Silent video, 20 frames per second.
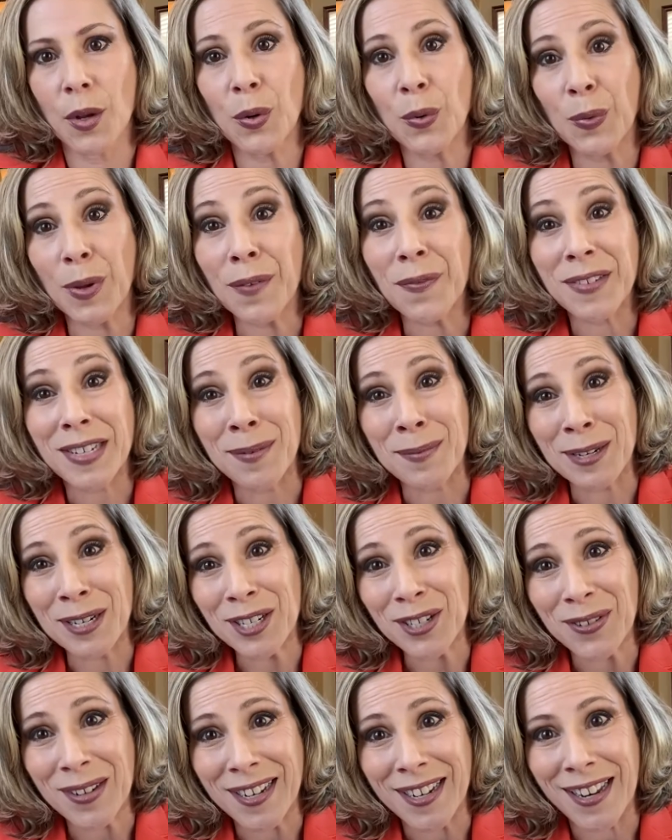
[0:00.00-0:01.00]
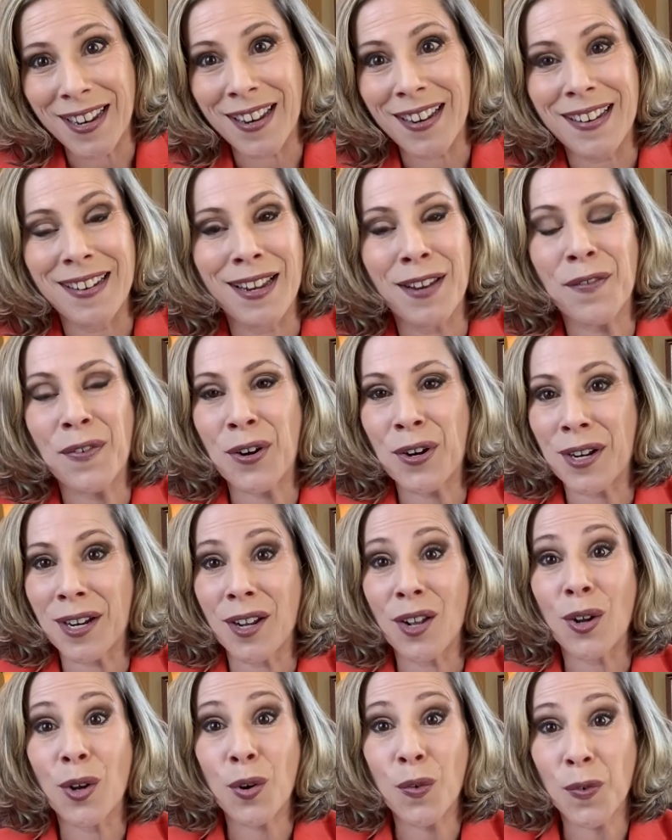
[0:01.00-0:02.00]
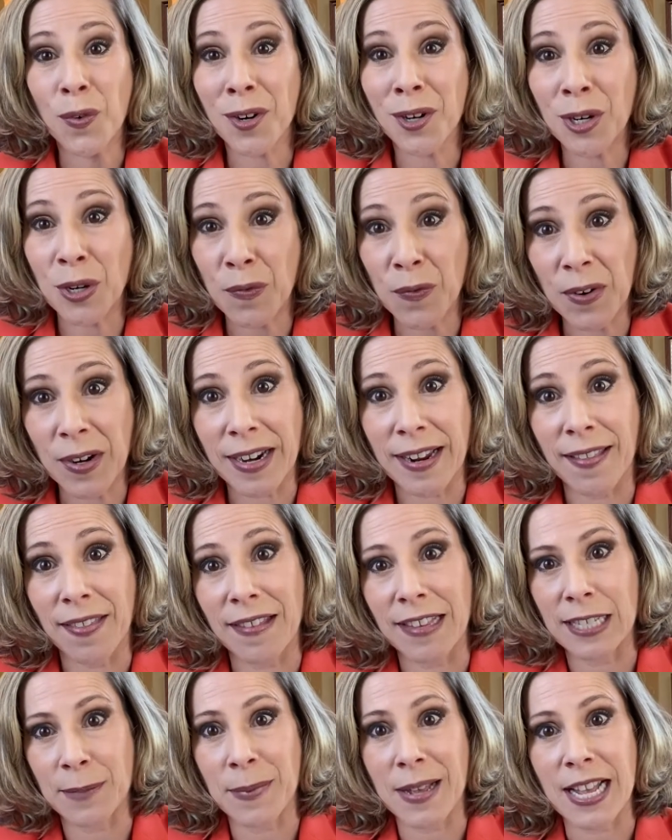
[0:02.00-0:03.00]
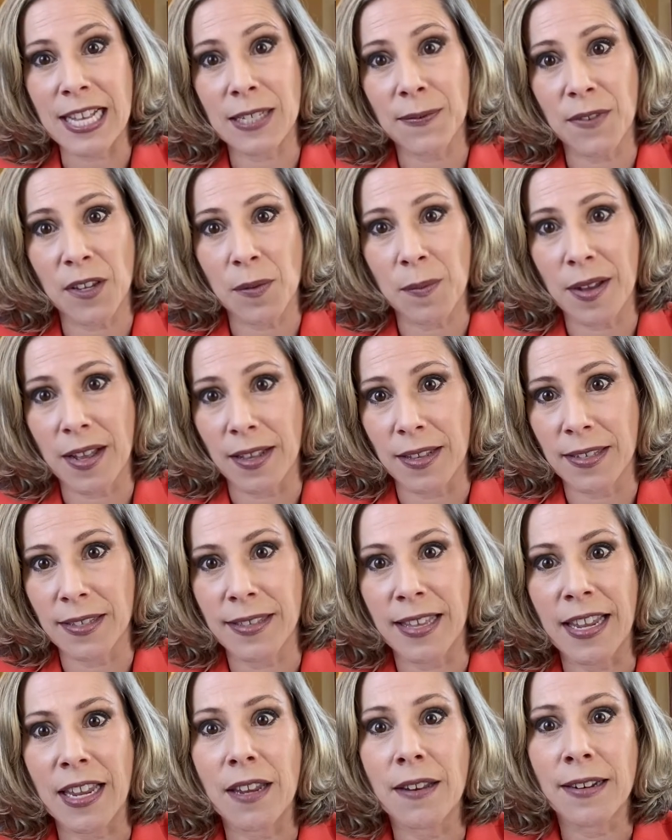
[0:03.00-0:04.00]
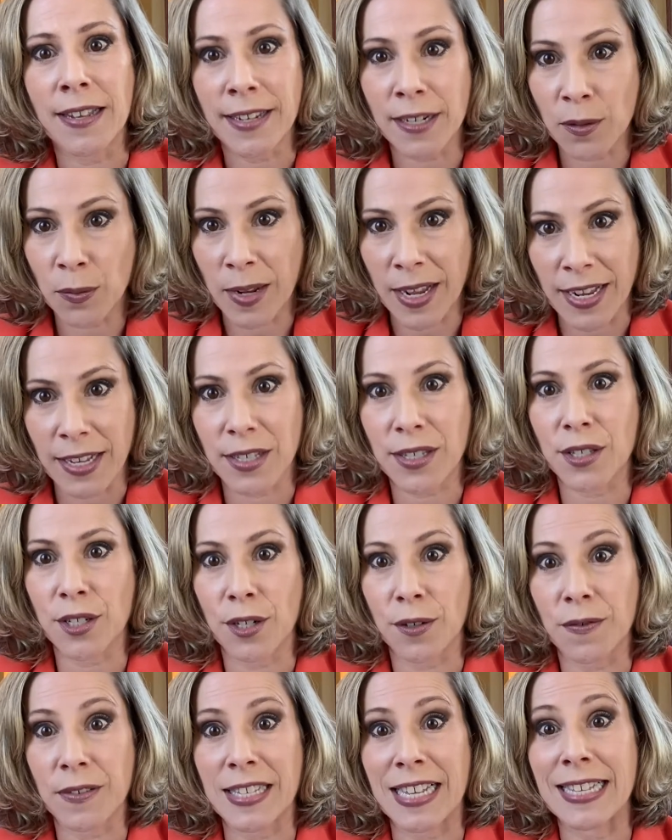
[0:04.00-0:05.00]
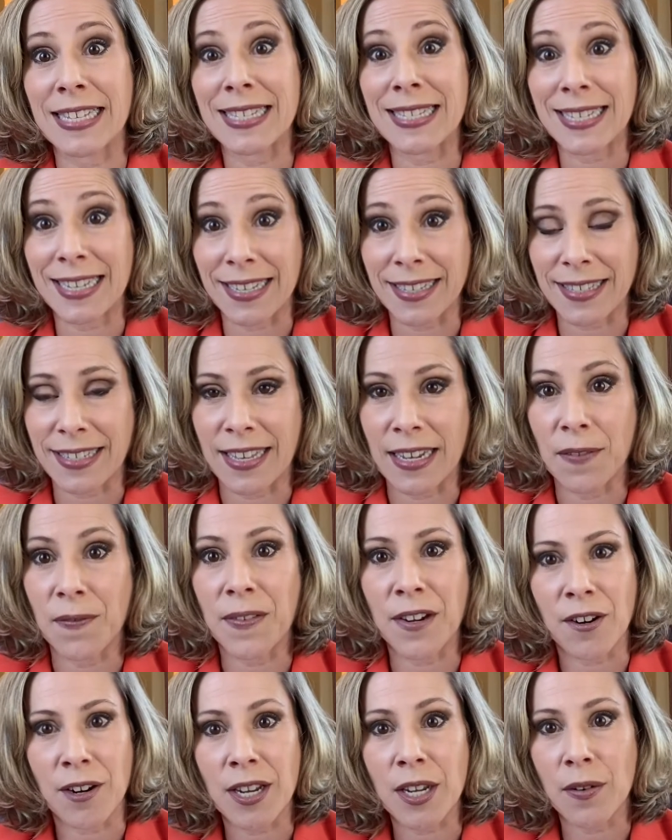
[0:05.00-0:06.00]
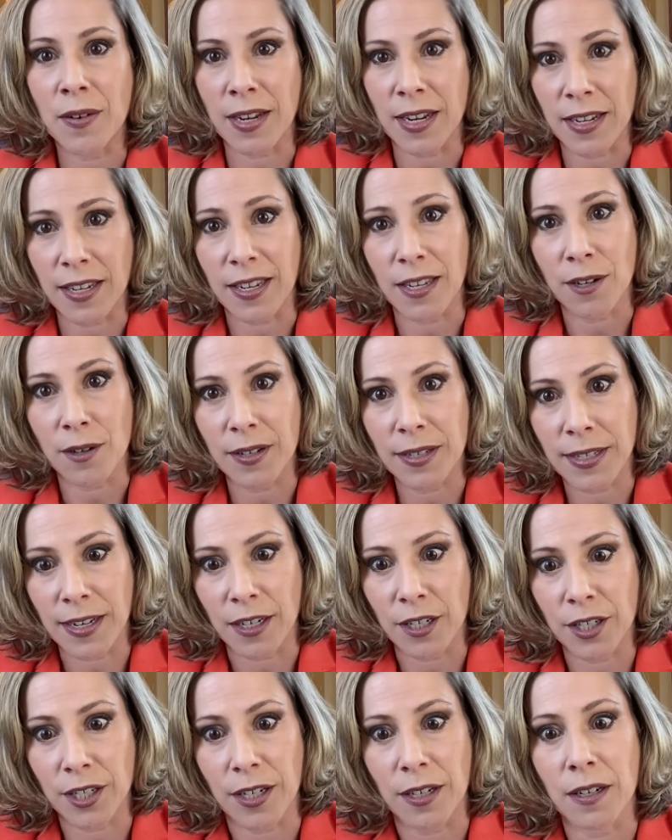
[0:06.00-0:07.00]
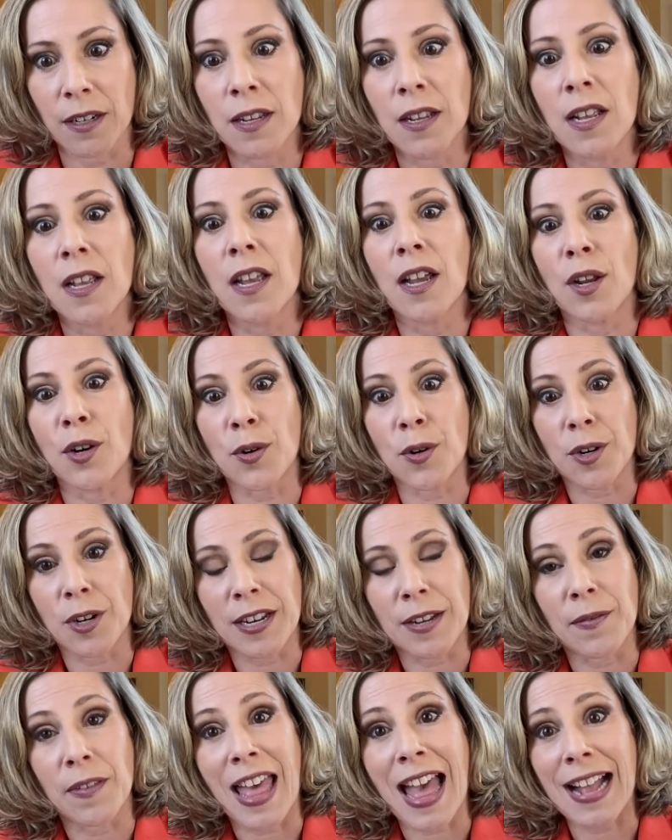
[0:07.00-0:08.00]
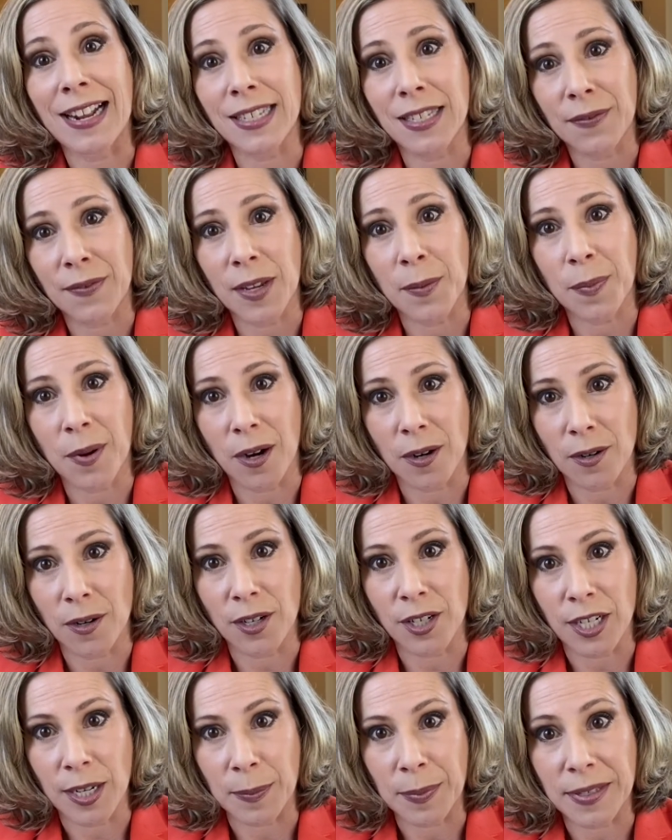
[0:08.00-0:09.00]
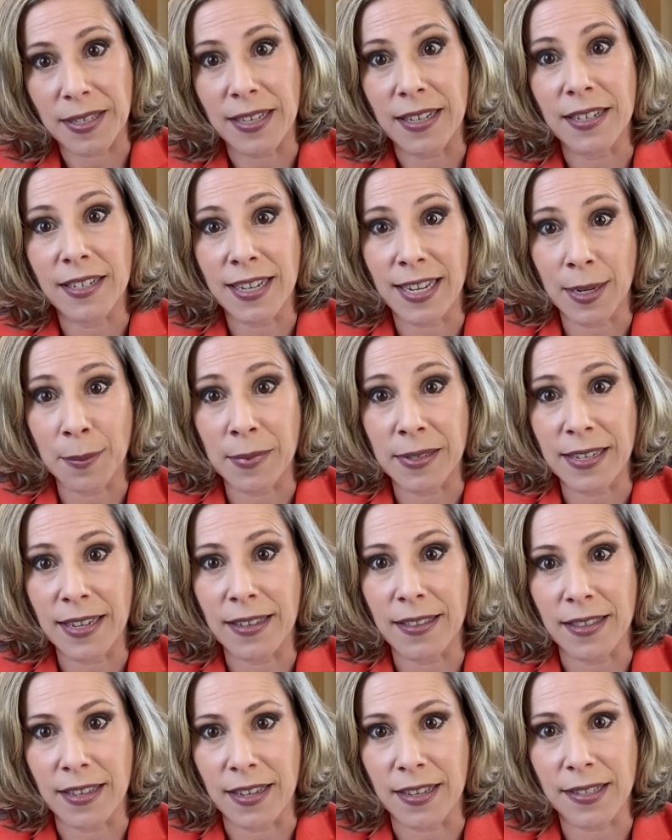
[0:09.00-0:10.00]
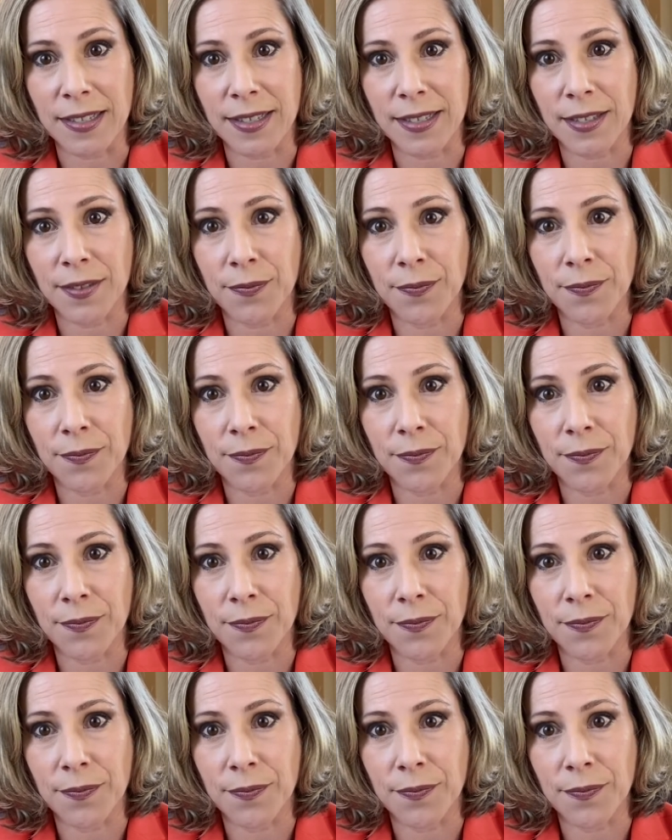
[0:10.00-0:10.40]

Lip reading: We've demonstrated, and I've heard it over and over again these past few months, that United Way serves and sits at a very unique intersection in order to activate partnerships in times like this.